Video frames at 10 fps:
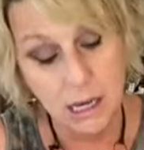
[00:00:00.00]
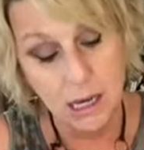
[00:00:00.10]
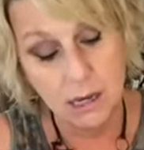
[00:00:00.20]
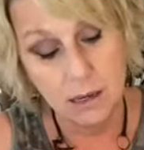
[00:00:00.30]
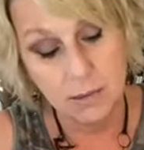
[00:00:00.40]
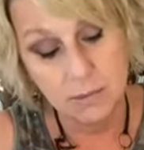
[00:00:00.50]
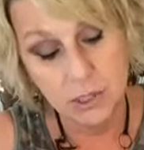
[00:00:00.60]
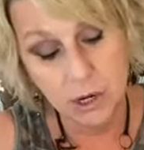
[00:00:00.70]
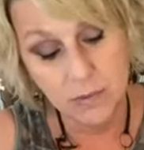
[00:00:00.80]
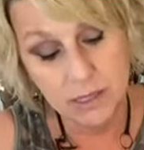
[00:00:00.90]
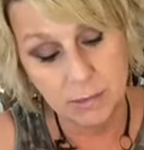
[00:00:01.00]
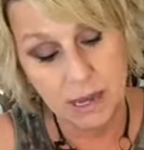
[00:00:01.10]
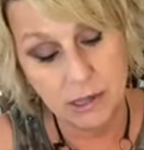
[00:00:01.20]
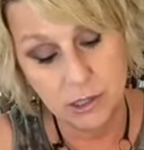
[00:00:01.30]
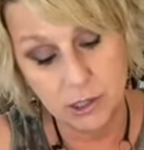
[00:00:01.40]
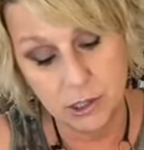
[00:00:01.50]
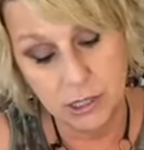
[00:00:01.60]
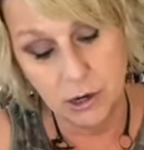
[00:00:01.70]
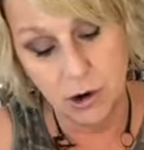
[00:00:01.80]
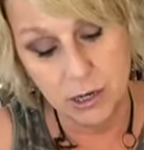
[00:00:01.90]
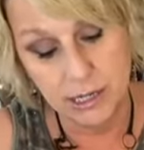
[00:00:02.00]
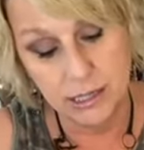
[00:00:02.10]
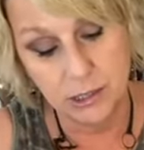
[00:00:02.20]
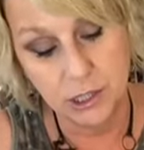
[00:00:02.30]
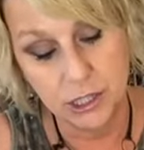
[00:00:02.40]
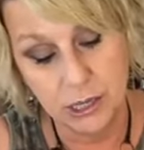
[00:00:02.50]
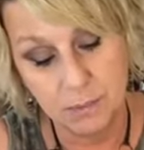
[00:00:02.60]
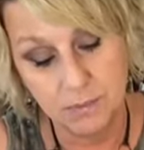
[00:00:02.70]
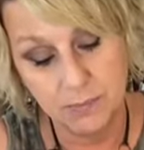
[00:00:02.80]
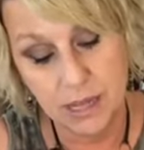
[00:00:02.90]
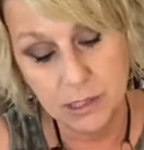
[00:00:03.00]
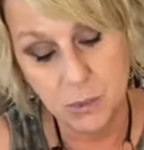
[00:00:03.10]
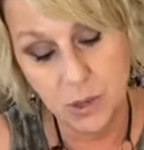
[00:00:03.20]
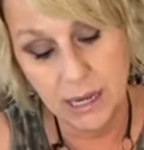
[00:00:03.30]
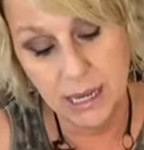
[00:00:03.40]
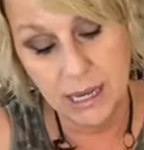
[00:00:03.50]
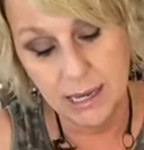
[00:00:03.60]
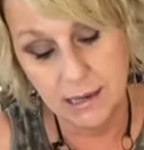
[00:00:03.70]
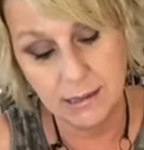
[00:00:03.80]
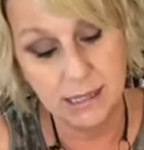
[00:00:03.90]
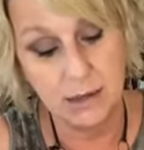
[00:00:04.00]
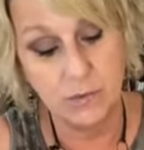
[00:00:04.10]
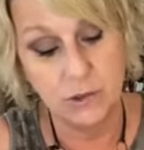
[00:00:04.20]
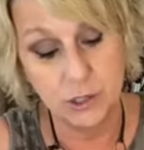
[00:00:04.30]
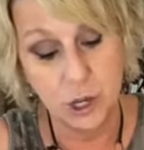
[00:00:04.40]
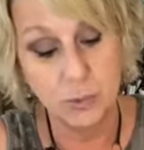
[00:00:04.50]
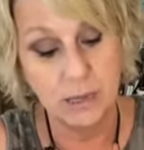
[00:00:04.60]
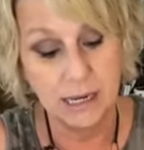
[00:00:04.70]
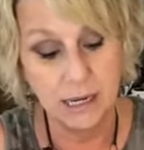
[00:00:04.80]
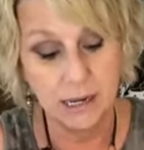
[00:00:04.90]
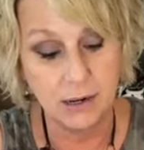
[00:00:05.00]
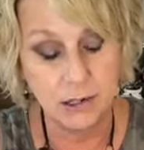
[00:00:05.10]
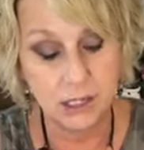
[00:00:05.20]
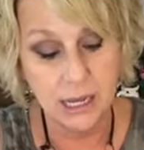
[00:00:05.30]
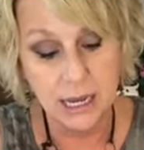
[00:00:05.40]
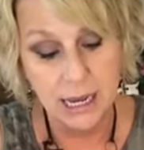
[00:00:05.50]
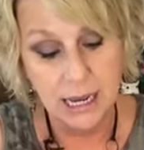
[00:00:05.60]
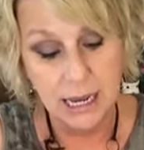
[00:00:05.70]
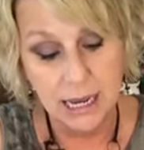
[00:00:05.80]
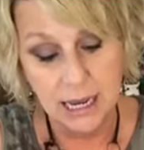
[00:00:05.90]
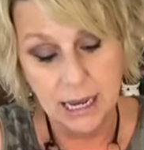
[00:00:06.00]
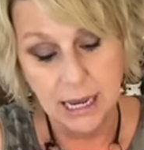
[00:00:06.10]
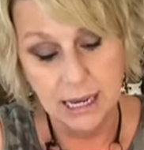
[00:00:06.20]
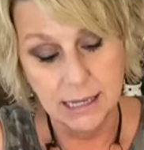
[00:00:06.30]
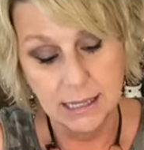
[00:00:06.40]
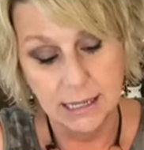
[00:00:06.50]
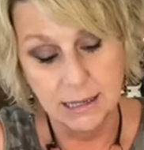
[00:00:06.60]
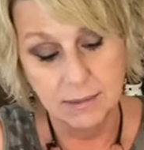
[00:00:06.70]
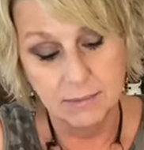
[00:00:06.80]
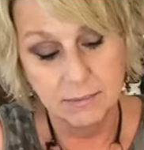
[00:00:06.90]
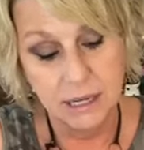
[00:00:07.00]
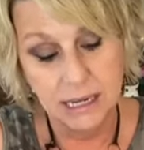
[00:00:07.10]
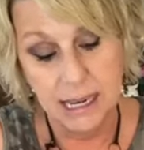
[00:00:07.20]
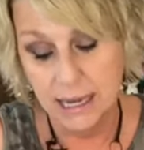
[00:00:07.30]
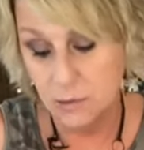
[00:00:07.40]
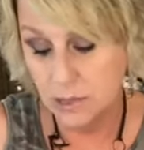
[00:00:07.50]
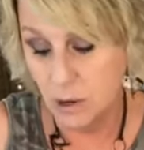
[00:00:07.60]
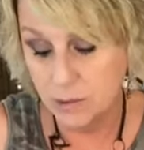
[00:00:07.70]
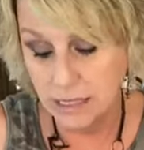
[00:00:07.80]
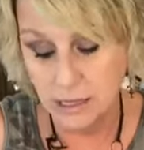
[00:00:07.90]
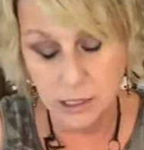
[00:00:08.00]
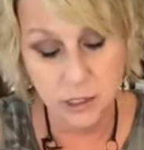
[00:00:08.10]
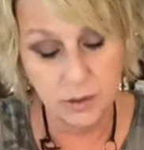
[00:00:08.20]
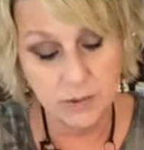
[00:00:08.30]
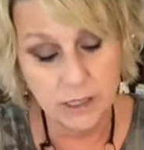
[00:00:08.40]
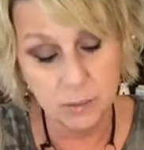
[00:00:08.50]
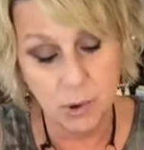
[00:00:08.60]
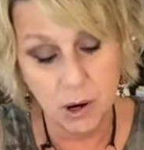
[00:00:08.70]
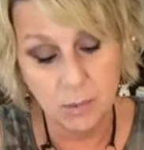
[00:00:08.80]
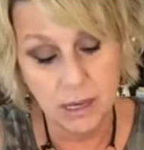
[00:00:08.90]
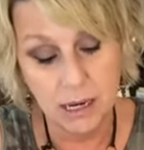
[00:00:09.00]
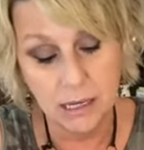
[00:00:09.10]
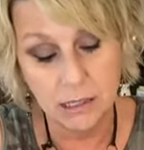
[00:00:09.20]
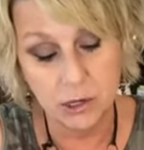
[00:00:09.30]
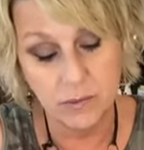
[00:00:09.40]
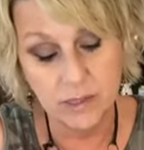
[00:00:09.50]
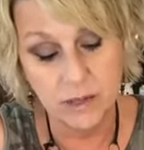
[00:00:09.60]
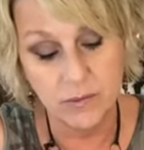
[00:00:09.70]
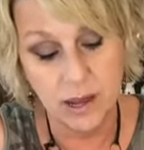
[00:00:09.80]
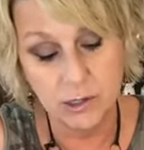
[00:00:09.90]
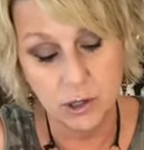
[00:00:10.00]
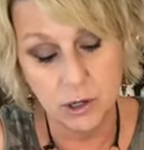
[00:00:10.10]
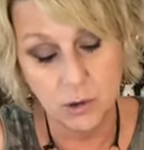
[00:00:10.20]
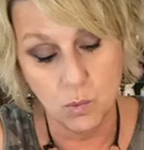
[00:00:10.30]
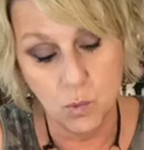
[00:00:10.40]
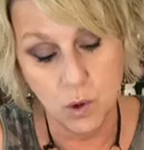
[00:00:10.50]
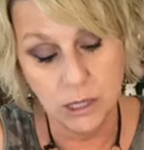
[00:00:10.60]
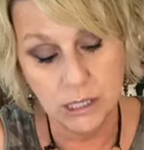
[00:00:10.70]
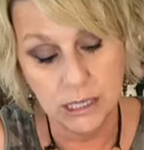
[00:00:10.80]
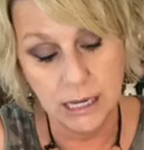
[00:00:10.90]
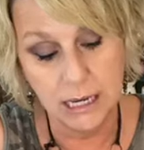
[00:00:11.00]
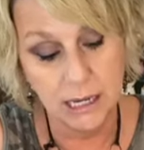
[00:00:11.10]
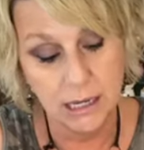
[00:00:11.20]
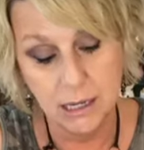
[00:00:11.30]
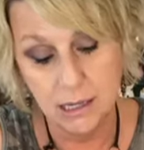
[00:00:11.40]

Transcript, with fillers: um, service manager in a car dealership. That's what he did for so many years. And, uh, but yeah, he was always in the service department. He's service advisor, warranty,